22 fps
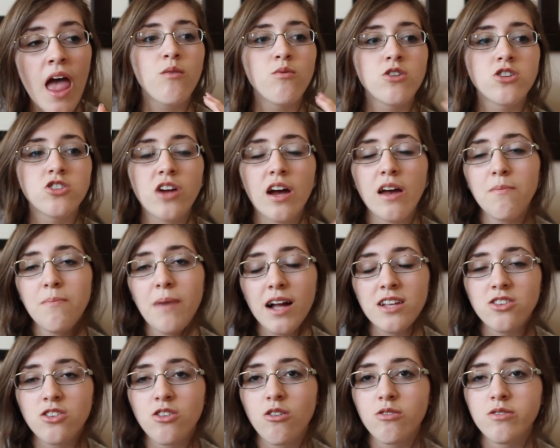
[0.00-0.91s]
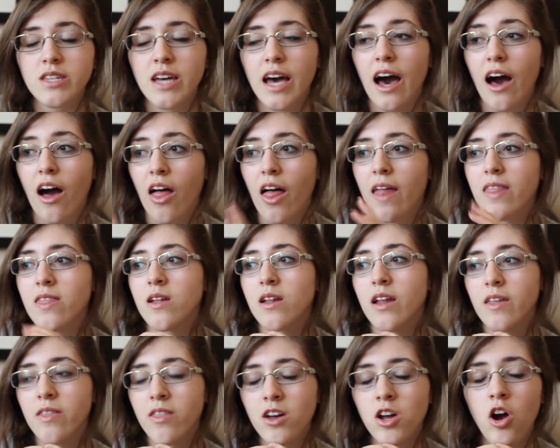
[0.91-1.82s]
We were driving back to the hotel, and then
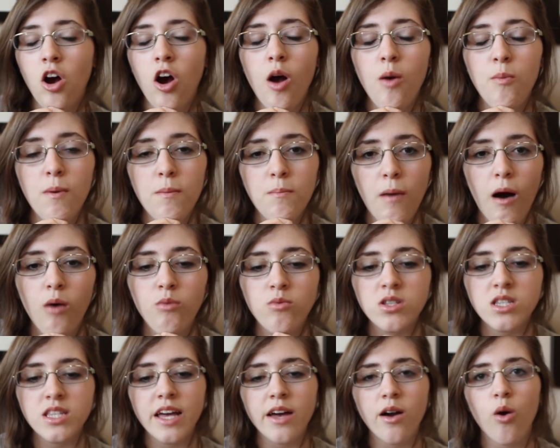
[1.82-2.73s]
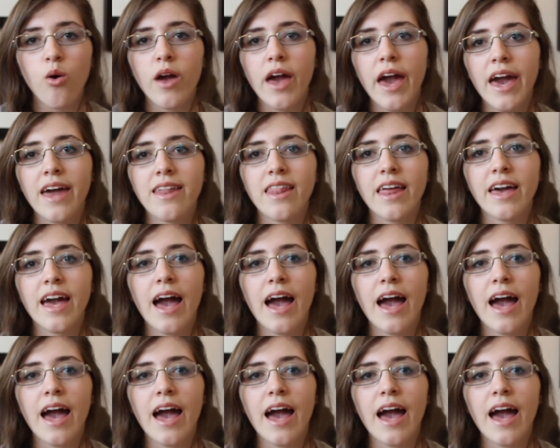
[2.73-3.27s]
in the car my mom was like, okay,